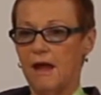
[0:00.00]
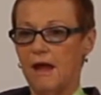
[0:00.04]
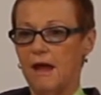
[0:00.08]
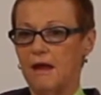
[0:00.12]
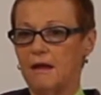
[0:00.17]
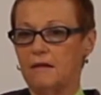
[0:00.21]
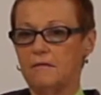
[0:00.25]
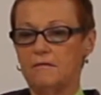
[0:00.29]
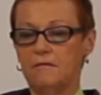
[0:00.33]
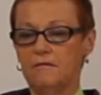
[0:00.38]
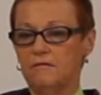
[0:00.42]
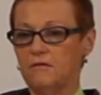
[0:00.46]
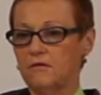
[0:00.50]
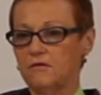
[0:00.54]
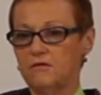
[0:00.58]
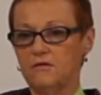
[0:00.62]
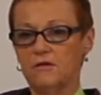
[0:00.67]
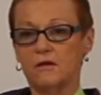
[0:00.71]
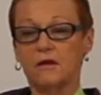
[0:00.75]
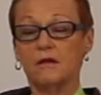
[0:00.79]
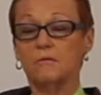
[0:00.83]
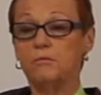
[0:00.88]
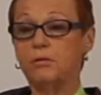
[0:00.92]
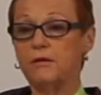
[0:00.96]
and
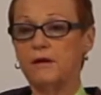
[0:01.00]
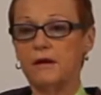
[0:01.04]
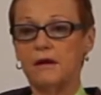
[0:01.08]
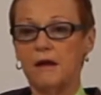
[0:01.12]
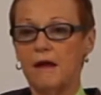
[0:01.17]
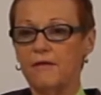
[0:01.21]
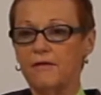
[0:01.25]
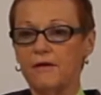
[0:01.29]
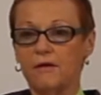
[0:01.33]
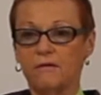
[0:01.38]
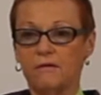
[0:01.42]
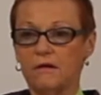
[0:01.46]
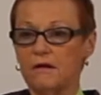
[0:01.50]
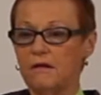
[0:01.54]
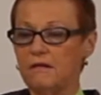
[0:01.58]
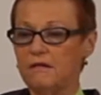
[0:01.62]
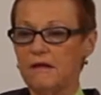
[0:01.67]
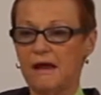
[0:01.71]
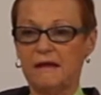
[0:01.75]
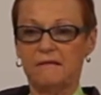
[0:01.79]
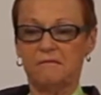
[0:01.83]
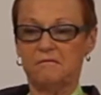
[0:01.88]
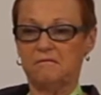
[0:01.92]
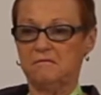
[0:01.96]
just, you can put it on the
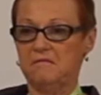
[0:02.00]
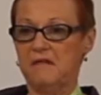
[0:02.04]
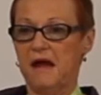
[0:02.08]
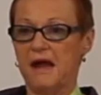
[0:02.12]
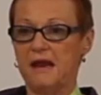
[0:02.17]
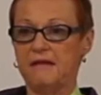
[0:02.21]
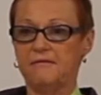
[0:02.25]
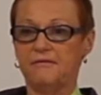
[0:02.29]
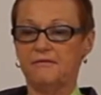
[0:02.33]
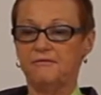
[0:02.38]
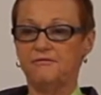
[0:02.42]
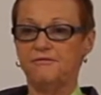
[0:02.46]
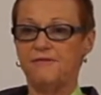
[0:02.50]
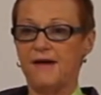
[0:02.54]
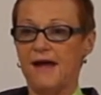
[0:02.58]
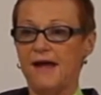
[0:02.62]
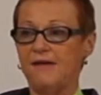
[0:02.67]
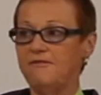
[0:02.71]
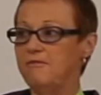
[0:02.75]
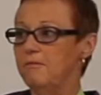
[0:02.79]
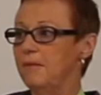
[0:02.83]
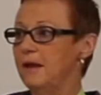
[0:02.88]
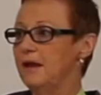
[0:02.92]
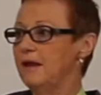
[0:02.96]
grill, like not even
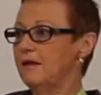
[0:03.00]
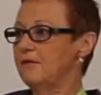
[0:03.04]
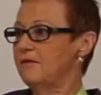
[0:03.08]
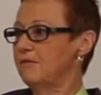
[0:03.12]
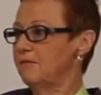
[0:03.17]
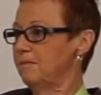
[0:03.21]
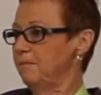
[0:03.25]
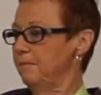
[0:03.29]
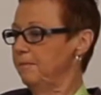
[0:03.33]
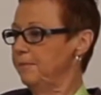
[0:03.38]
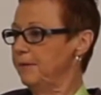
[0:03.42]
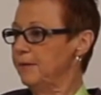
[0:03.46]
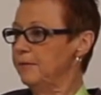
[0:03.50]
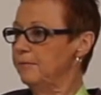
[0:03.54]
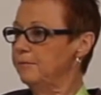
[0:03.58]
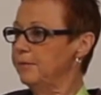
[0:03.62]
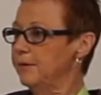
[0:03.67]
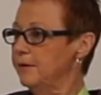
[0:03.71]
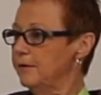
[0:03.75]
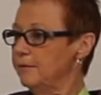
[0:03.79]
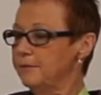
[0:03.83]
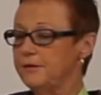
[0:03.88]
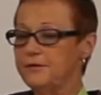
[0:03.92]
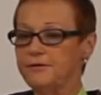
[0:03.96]
5 minutes, boom,
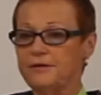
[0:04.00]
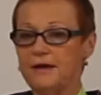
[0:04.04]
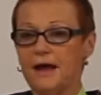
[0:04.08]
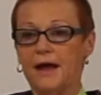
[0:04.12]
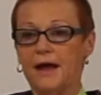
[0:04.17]
boom, you're